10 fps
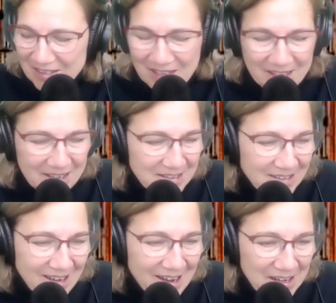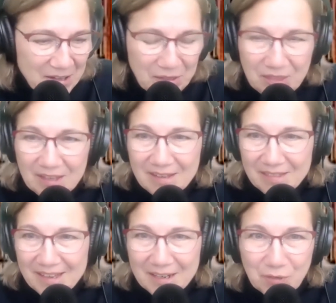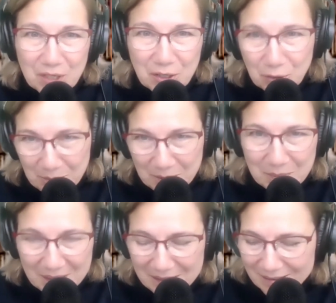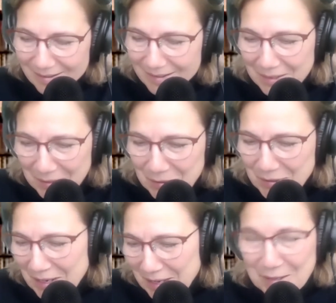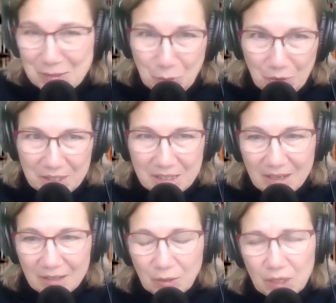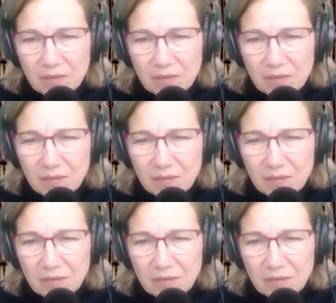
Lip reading: And I think that every human being is a storyteller.